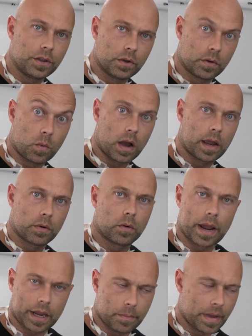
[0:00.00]
do and why we're
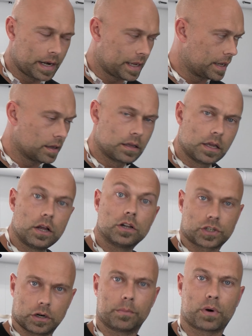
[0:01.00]
recommending it, a
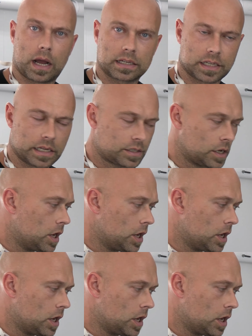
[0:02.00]
certain process.